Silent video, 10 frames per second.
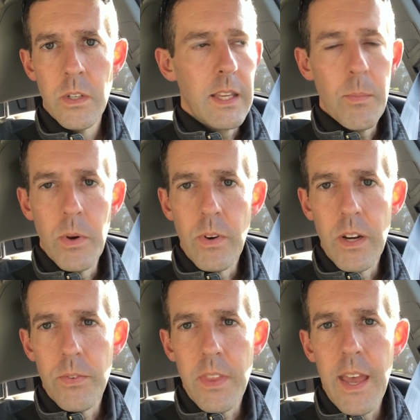get me
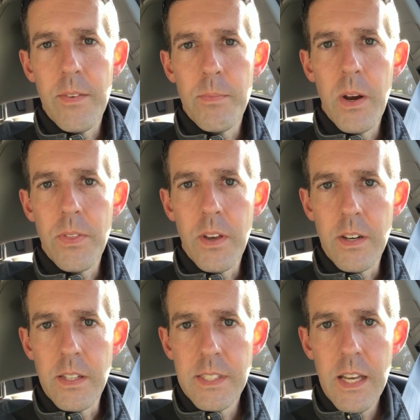ready for the half
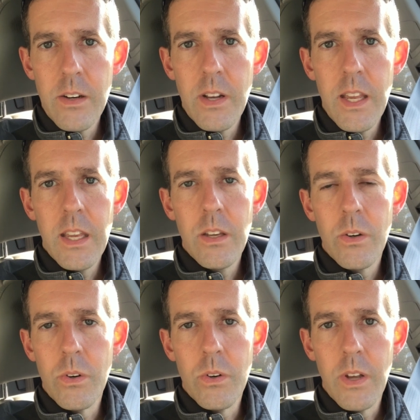marathon on Saturday,
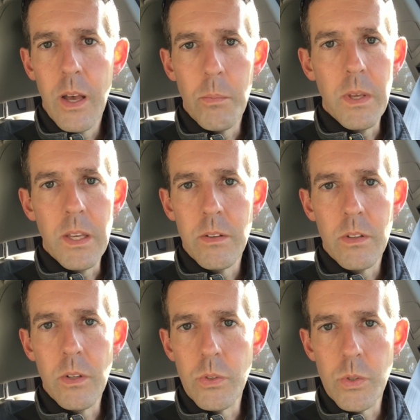help me
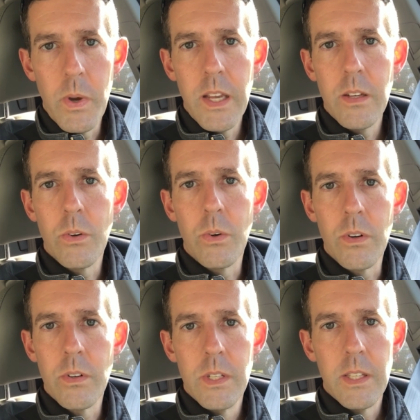lose weight,
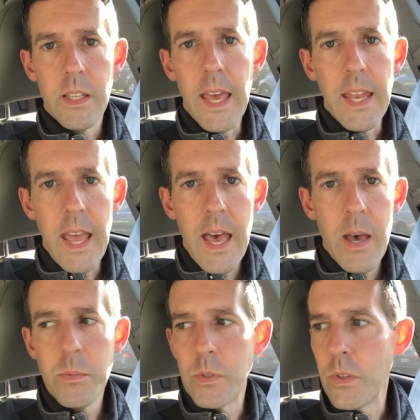or get
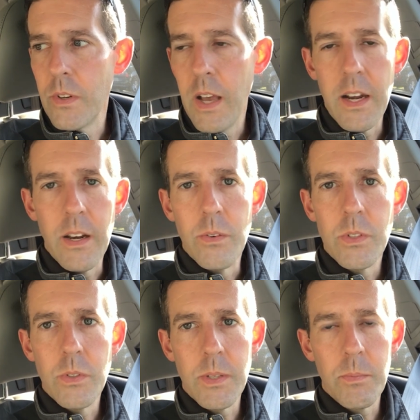abs, or I don't know,
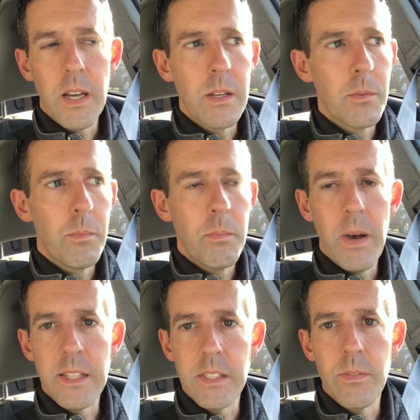do some kind of
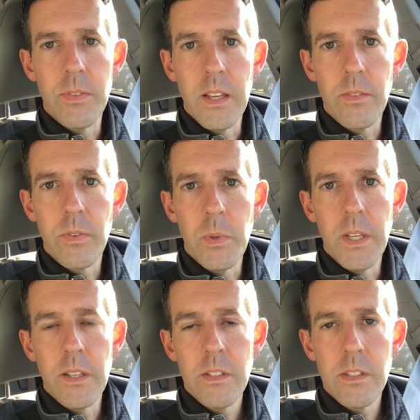positive thing for
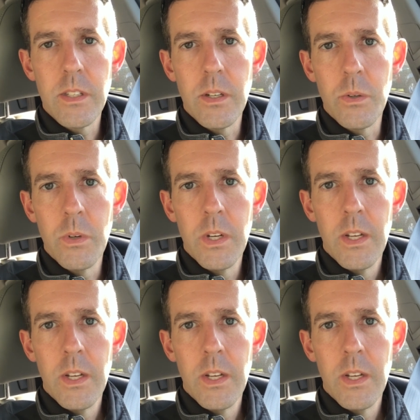me. So